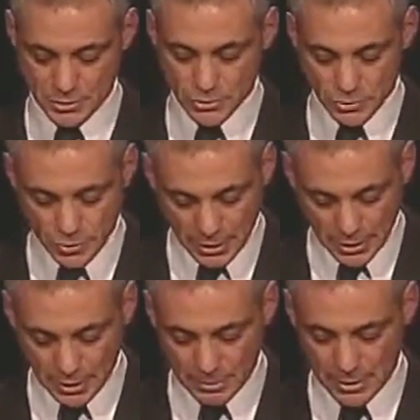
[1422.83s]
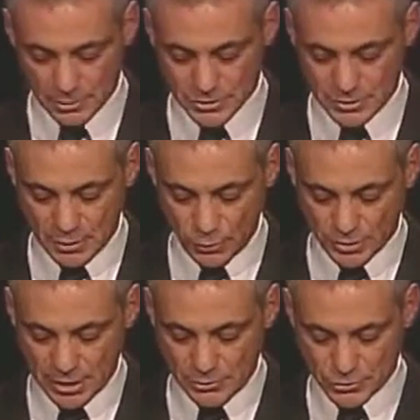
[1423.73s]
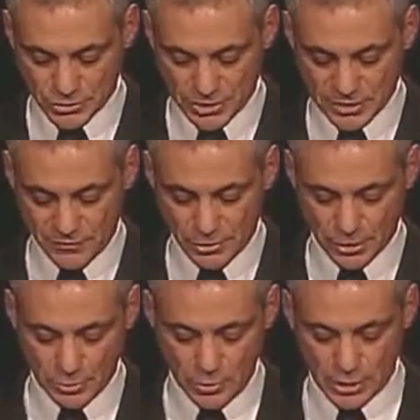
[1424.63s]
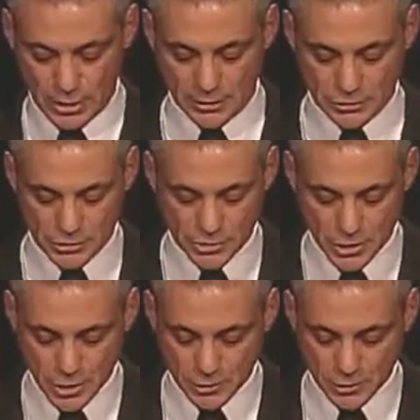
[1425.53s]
So tonight I'm announcing that we'll tailor six of our community colleges